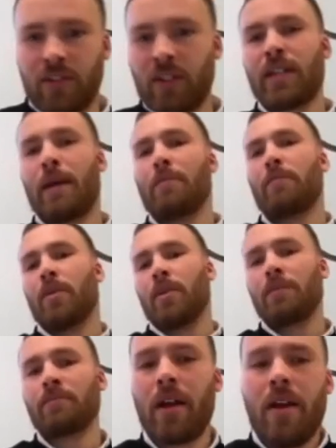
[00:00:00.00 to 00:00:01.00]
for
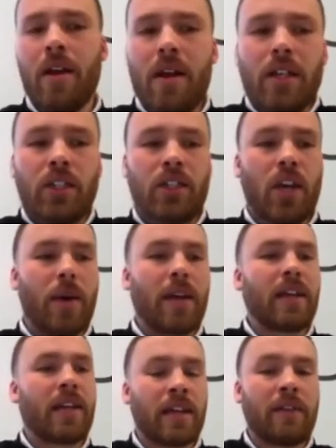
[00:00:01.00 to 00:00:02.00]
example. So
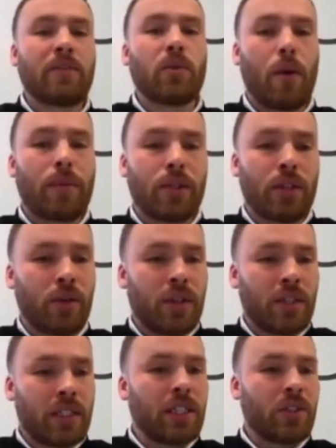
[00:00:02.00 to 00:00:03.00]
it gives you an
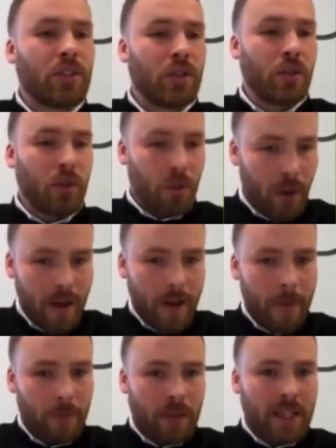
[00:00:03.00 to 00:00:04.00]
opportunity to
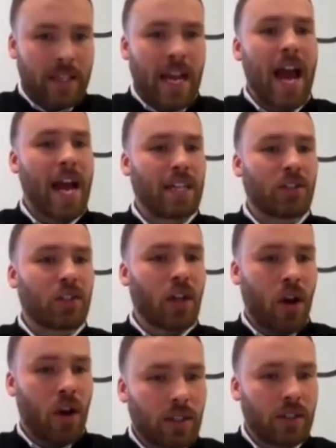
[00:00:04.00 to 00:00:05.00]
get a head
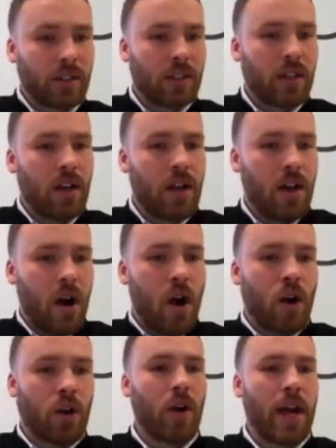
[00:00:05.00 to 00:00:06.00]
start
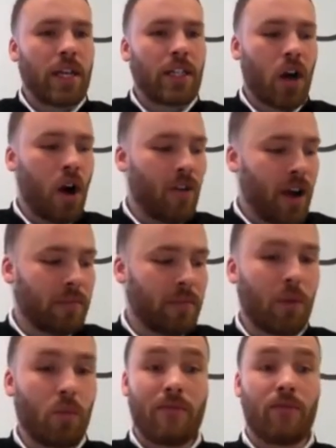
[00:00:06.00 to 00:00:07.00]
on your HR
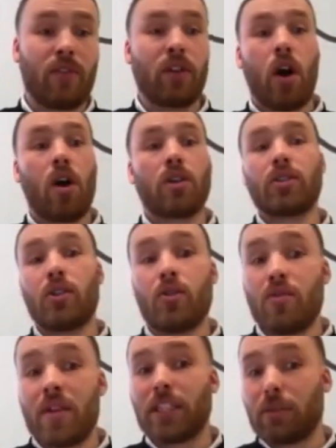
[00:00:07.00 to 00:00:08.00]
admin with regard to
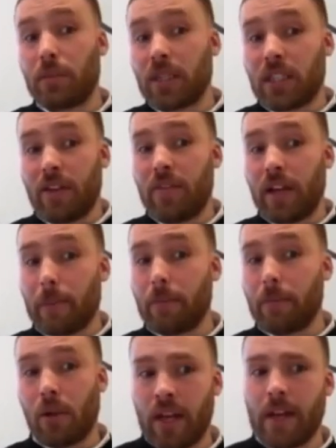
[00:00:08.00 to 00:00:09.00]
this specific
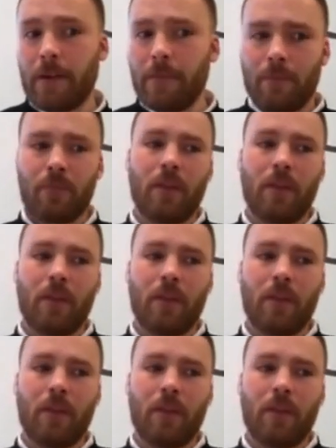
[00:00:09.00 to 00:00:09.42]
employee,